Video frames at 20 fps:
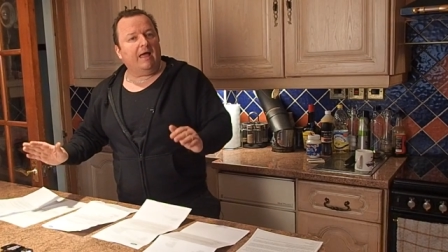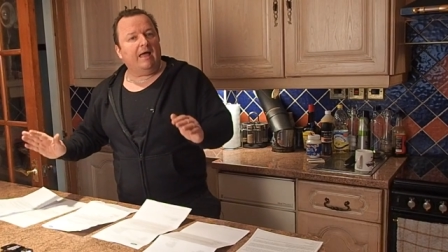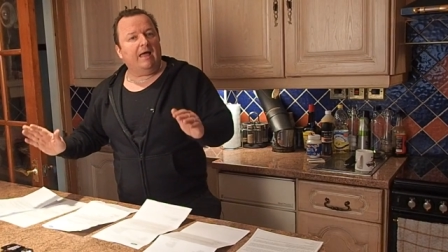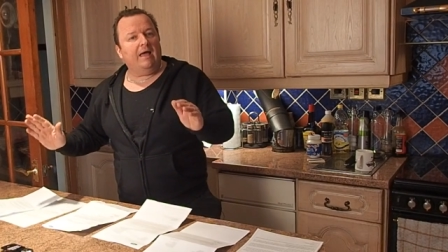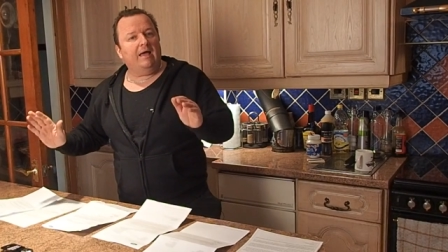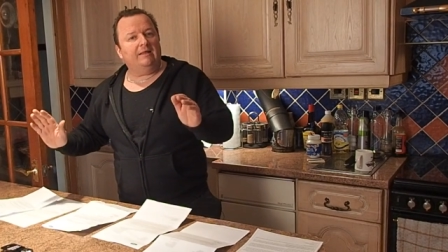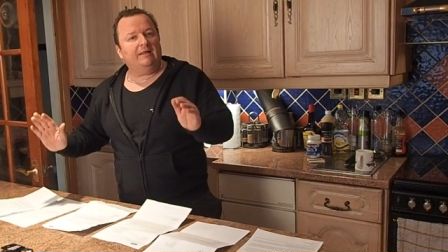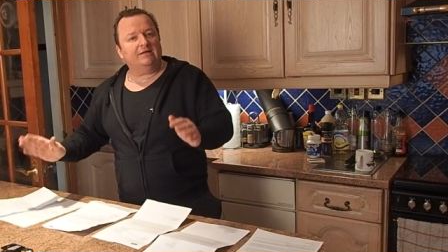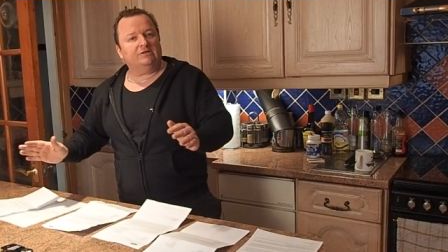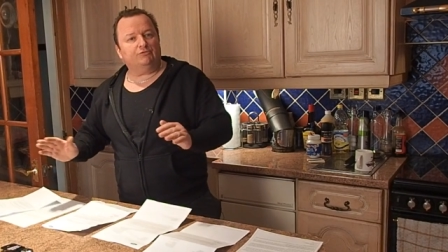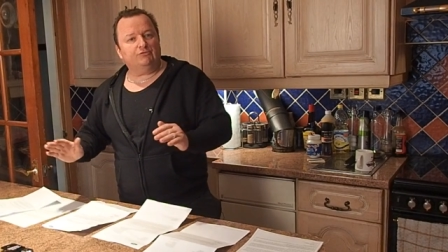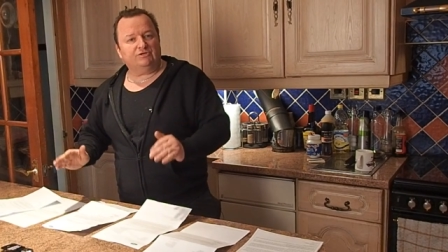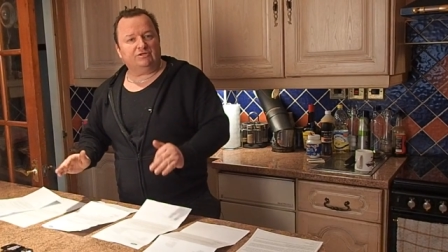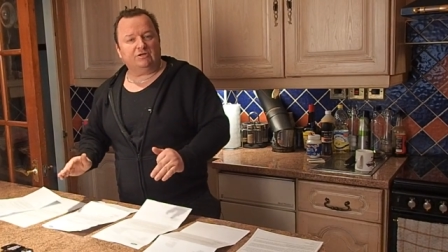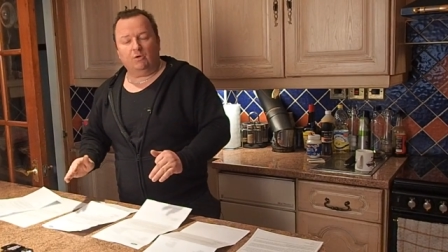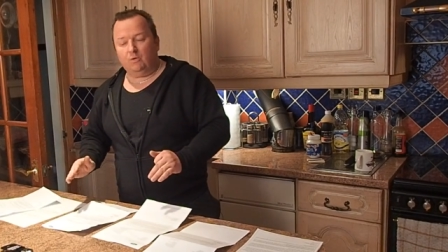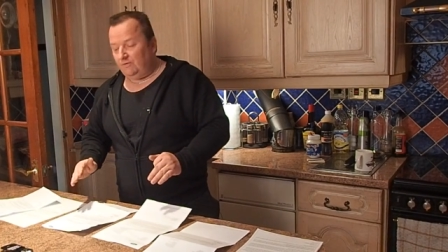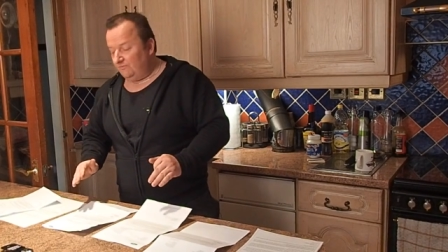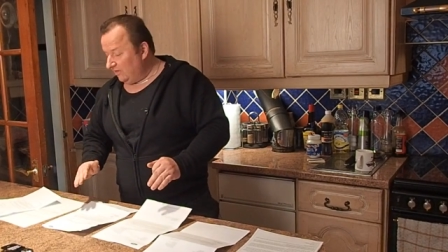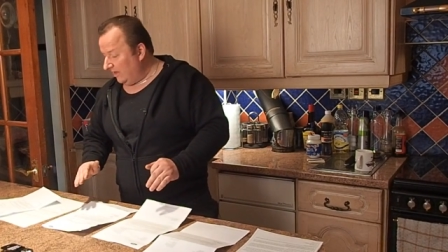And as a
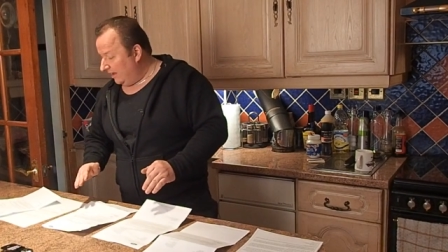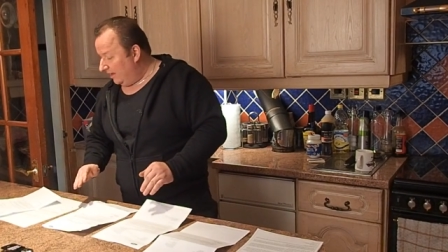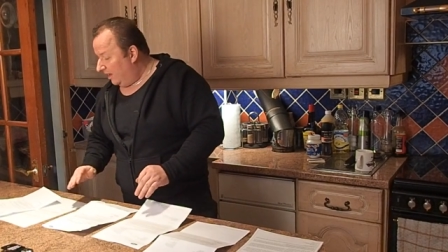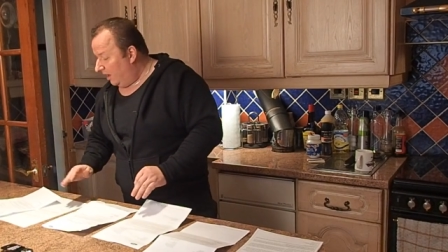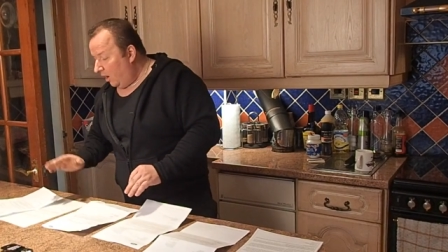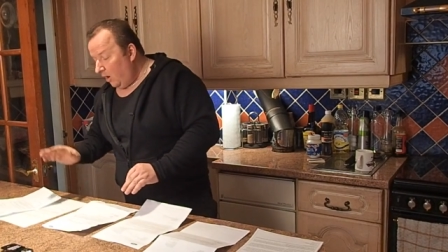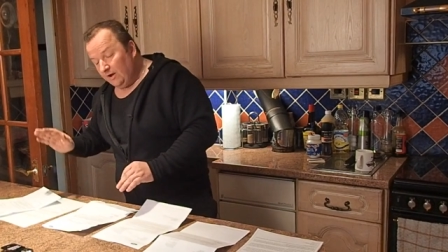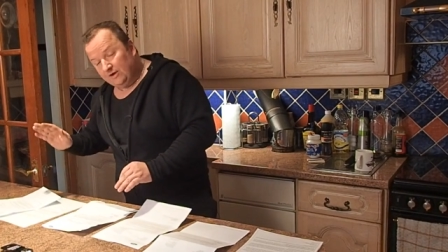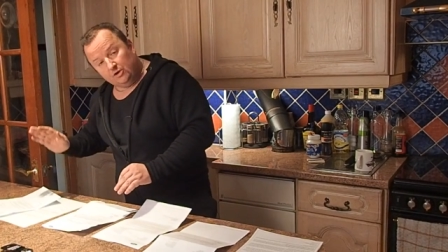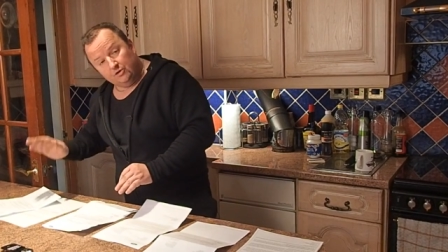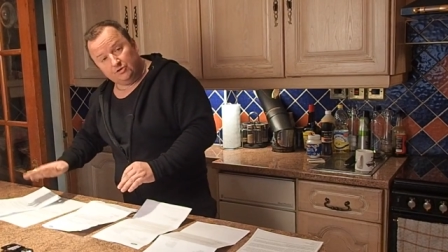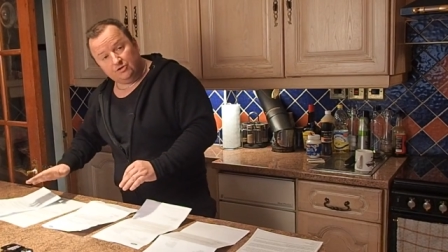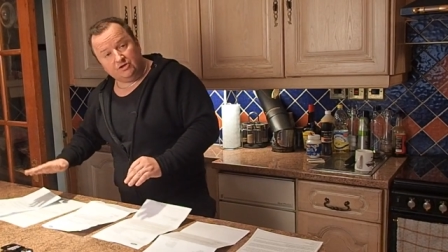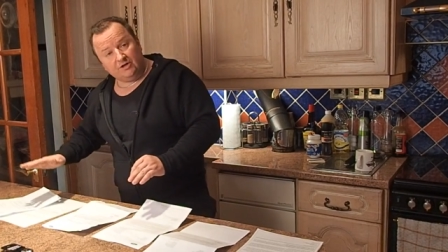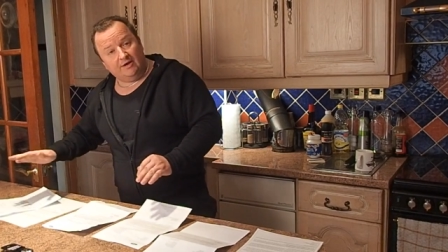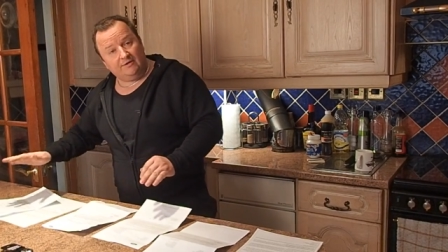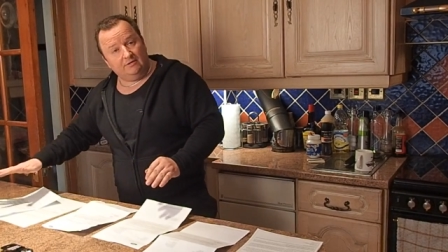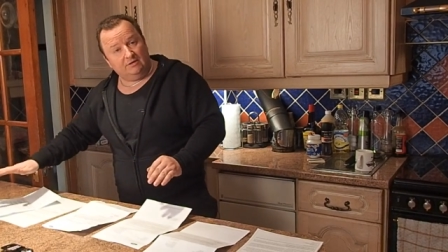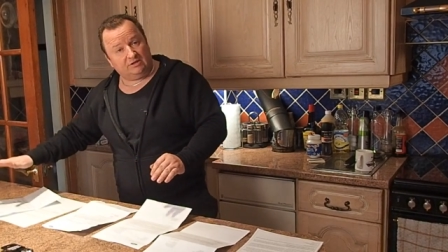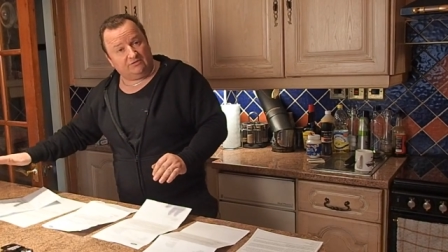result of that, I could
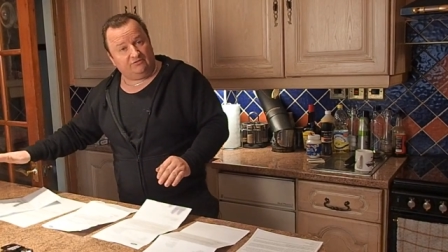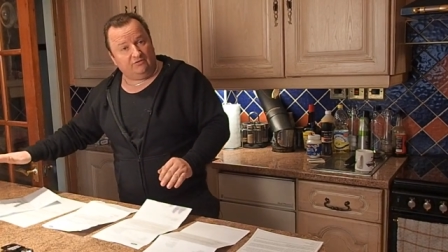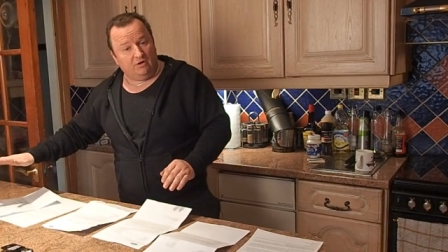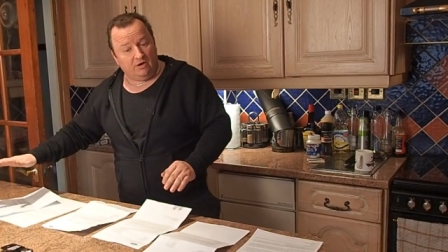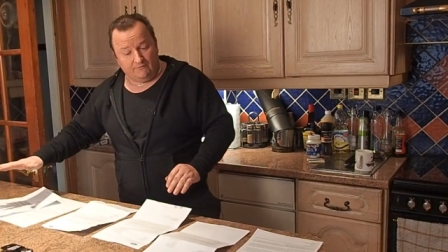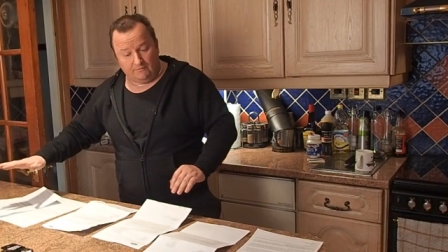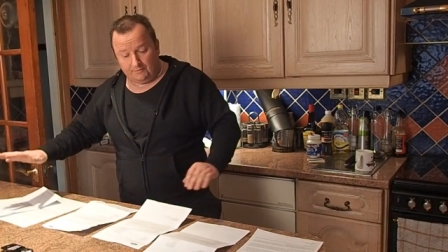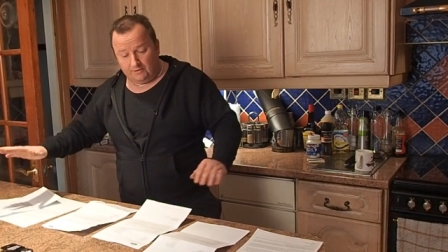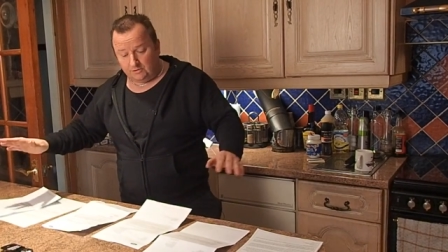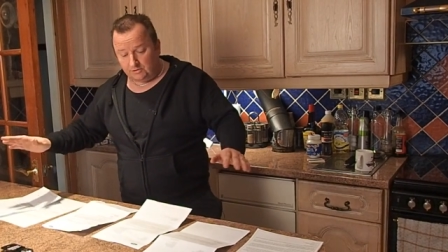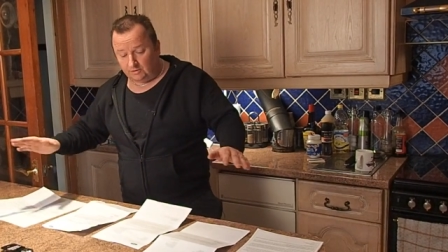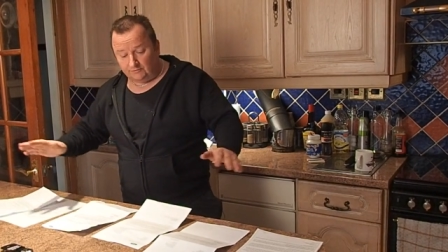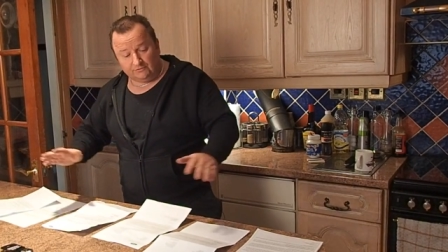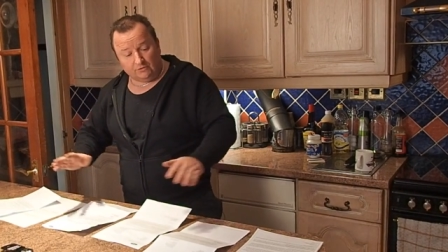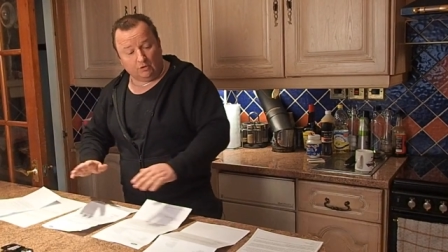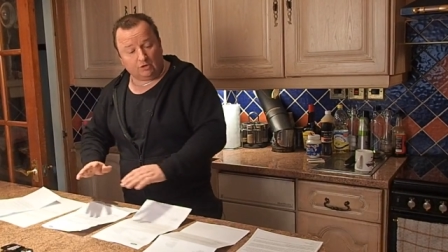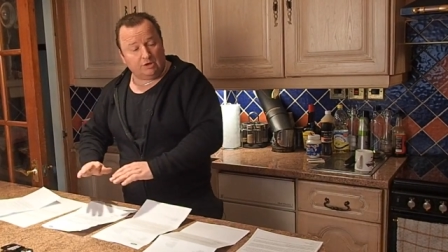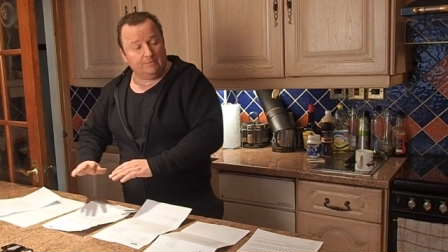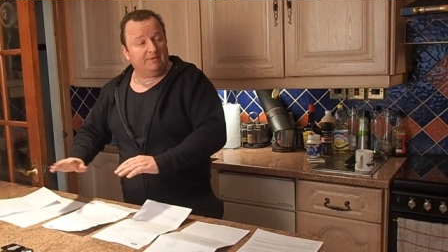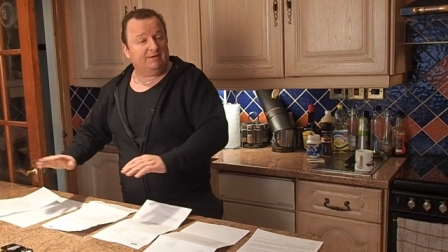take this further because I've
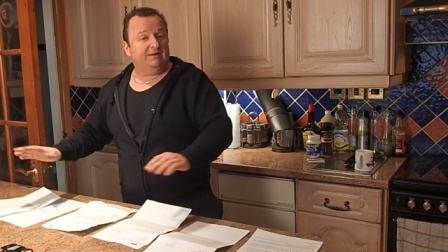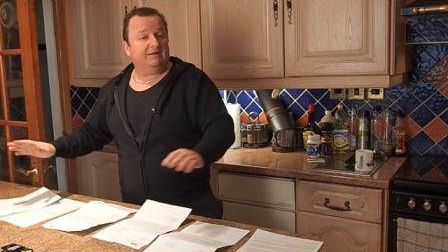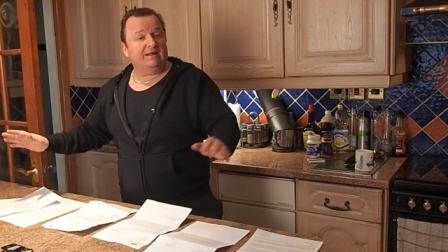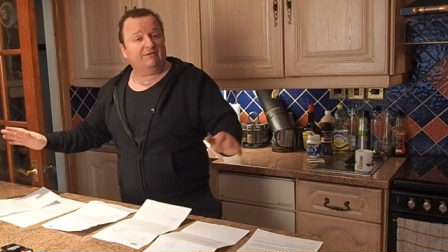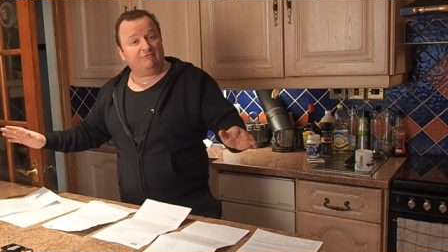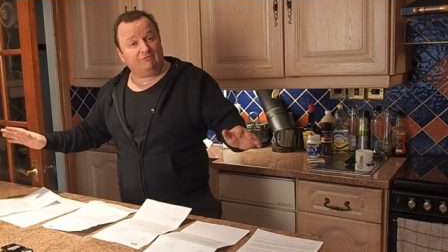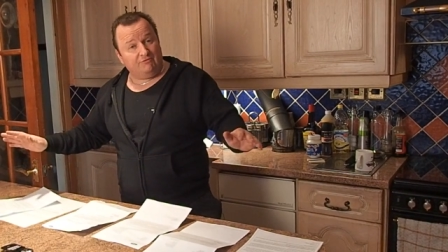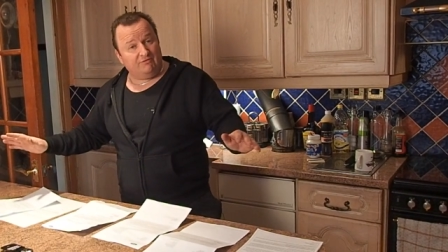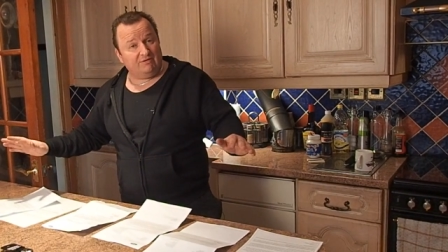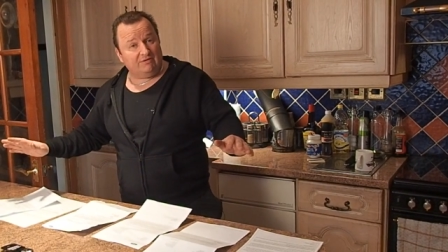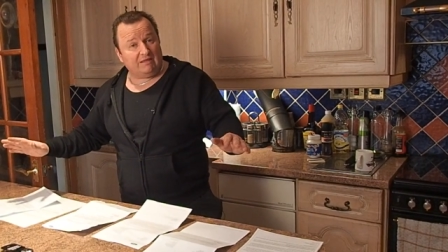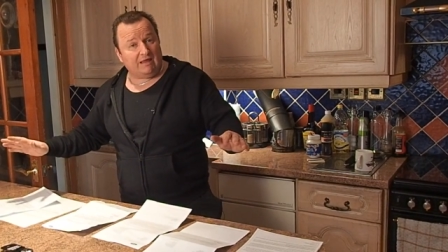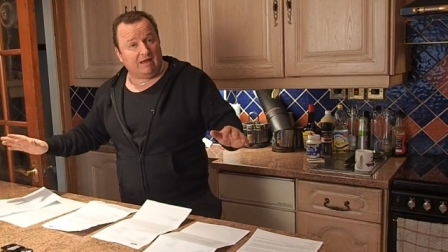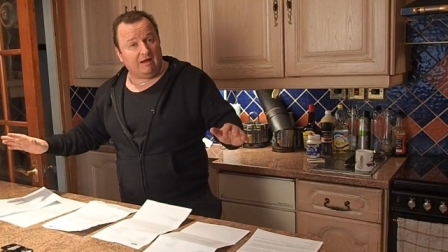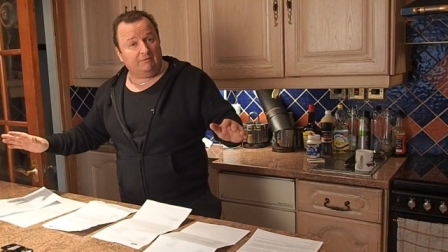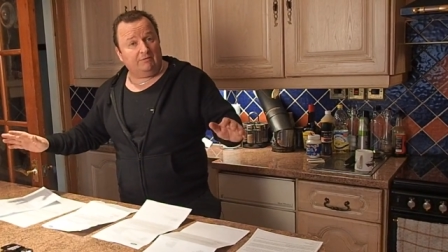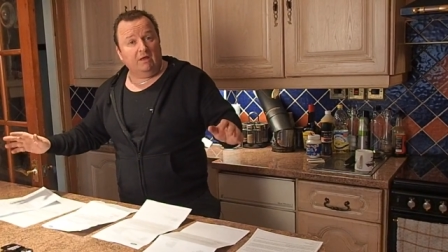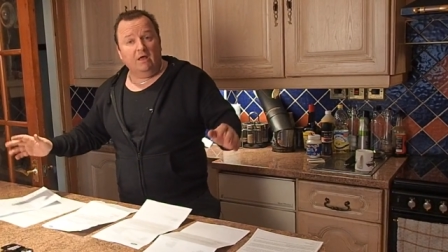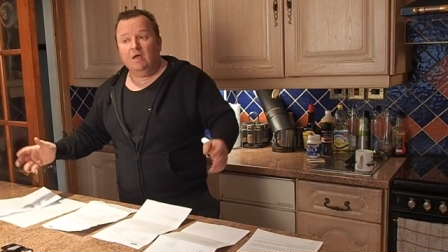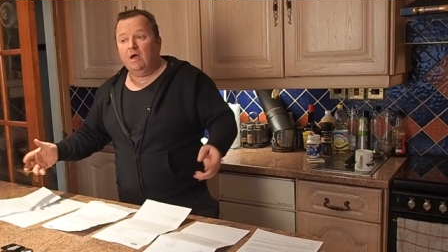documented everything
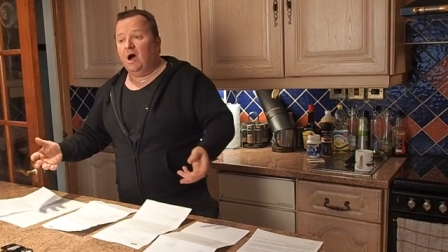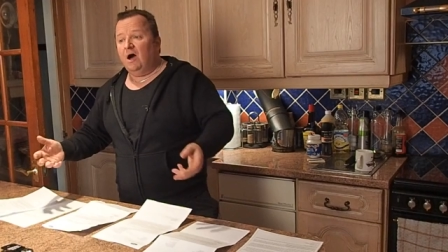down.